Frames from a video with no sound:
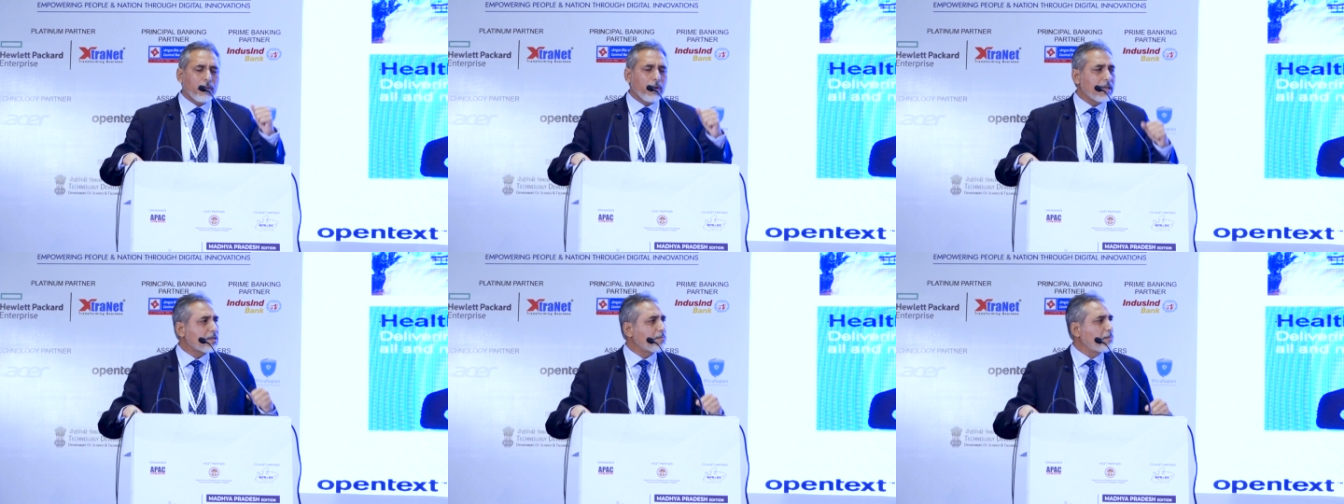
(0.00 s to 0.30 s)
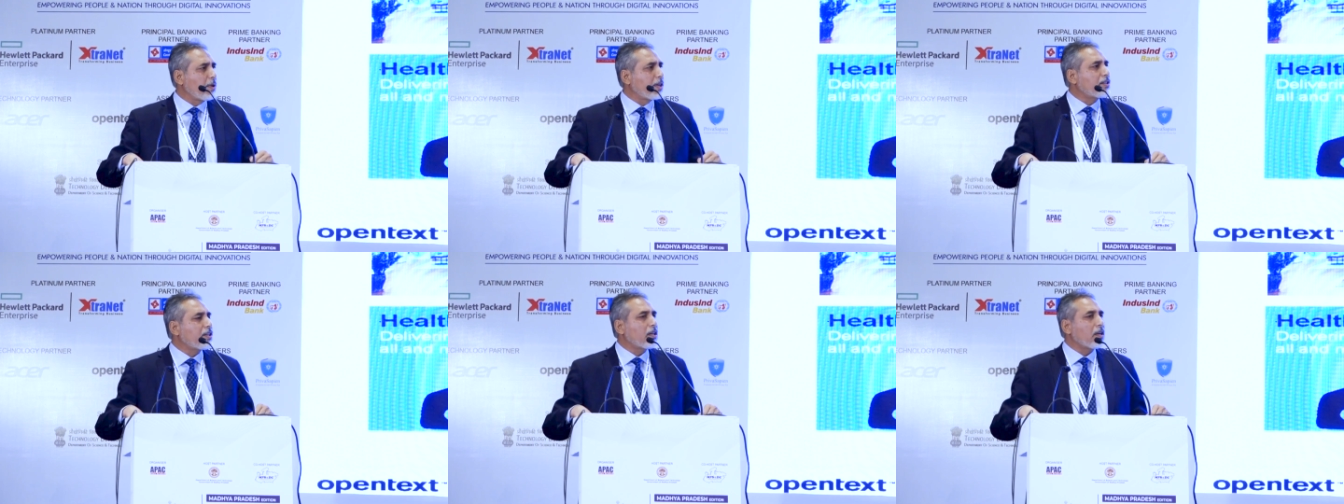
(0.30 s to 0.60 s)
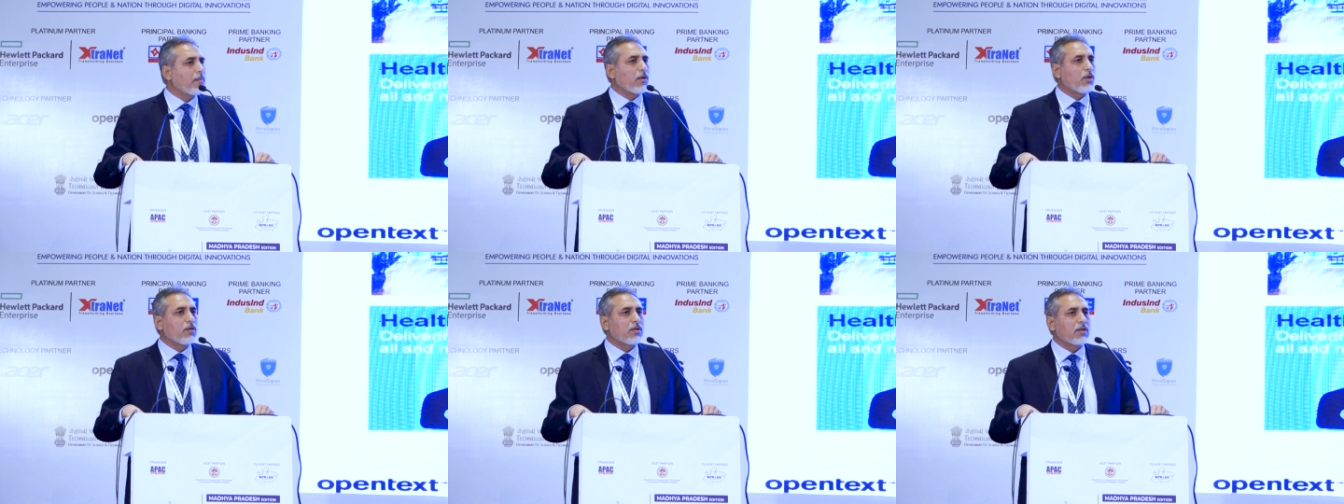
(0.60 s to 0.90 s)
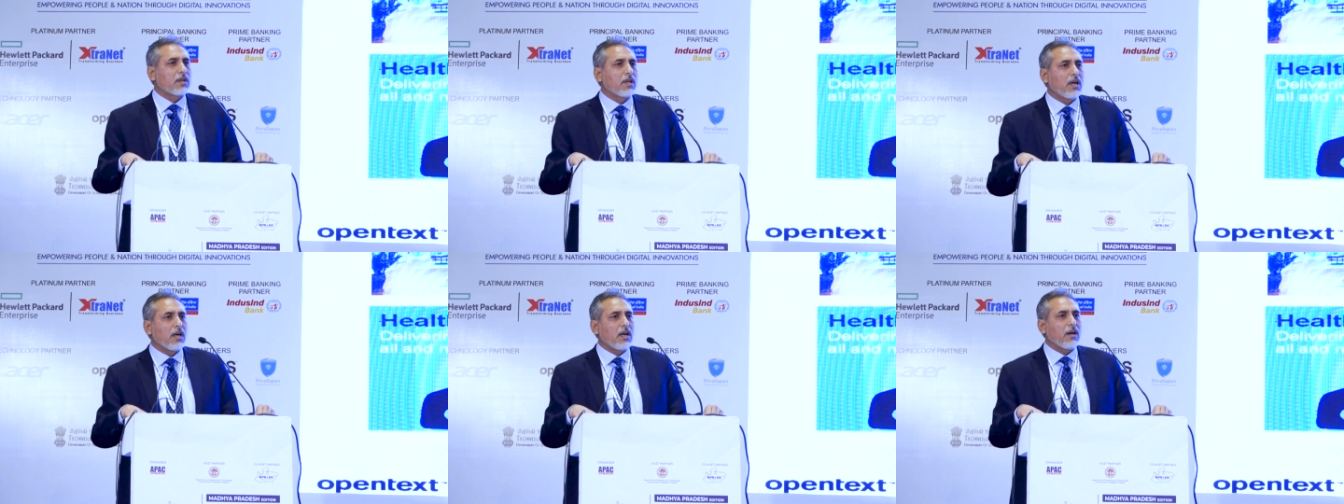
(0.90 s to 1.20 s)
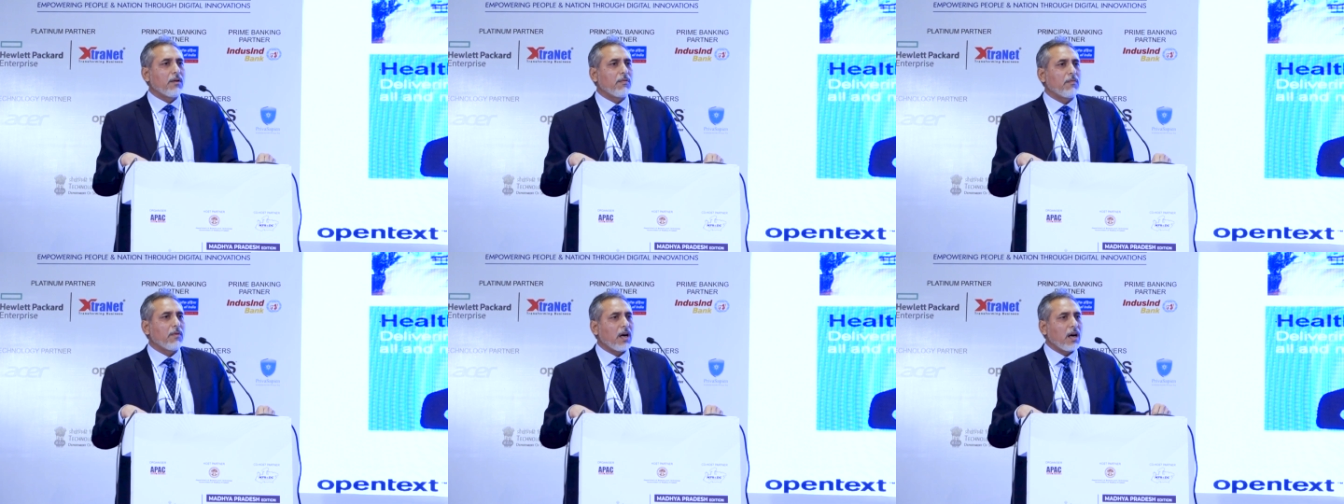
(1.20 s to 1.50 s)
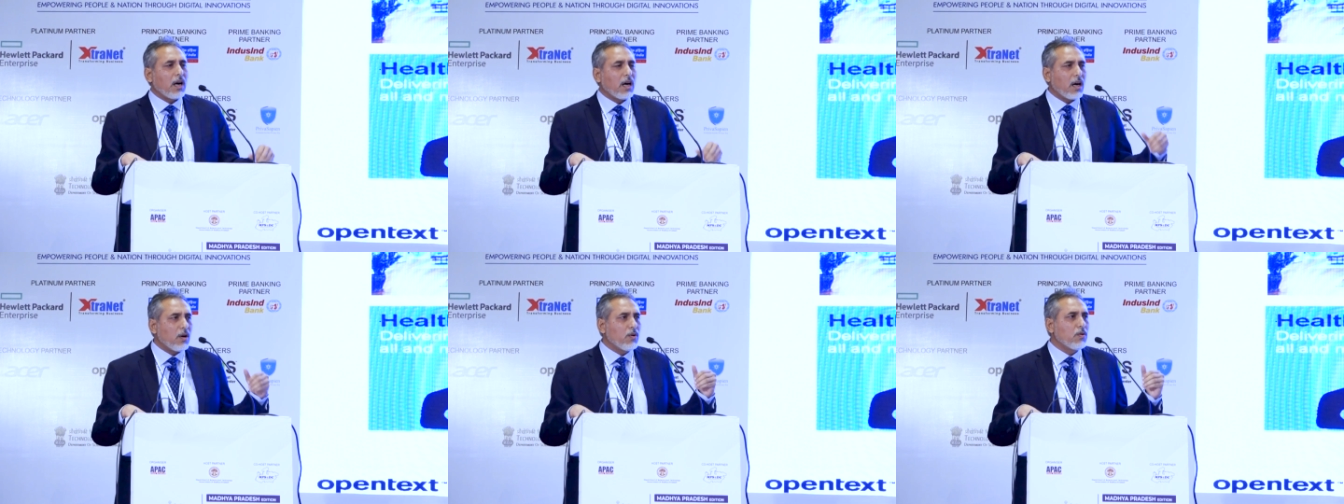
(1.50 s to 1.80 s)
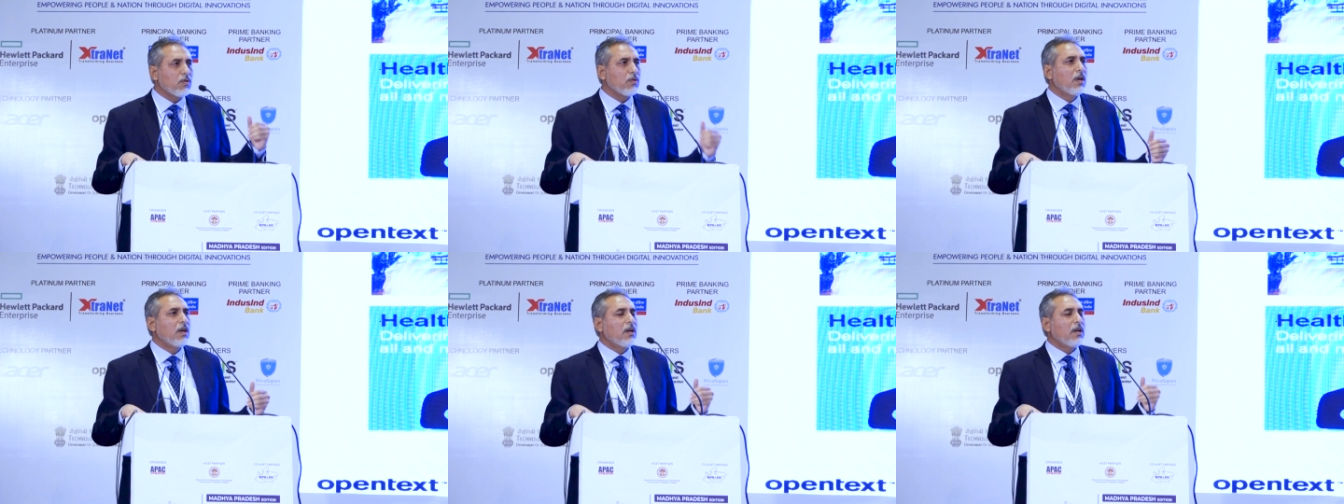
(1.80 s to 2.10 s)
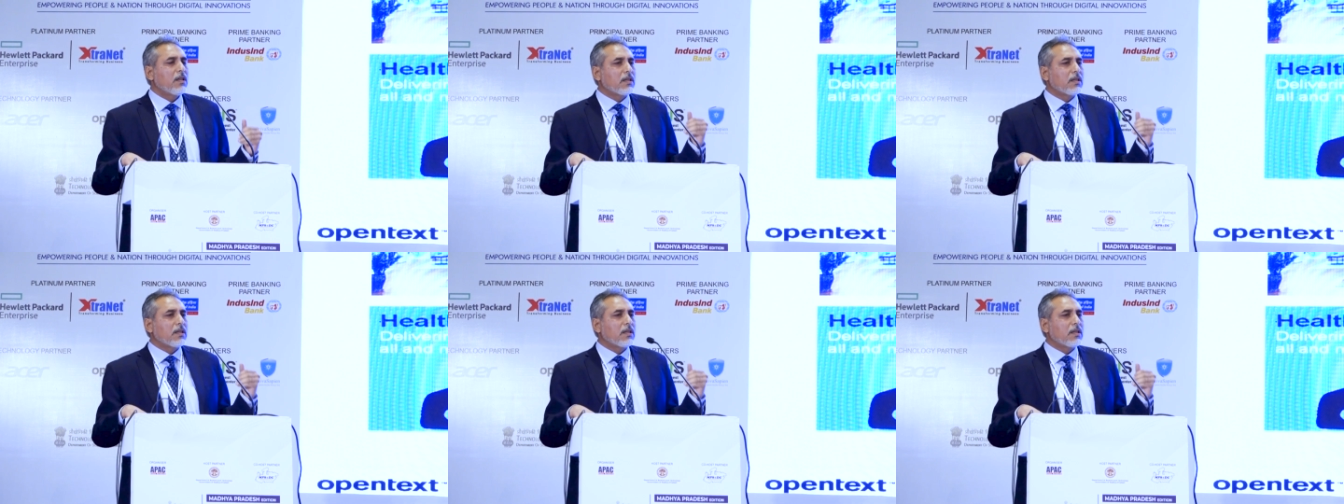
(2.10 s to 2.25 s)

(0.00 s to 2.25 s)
has mentioned about uh, how the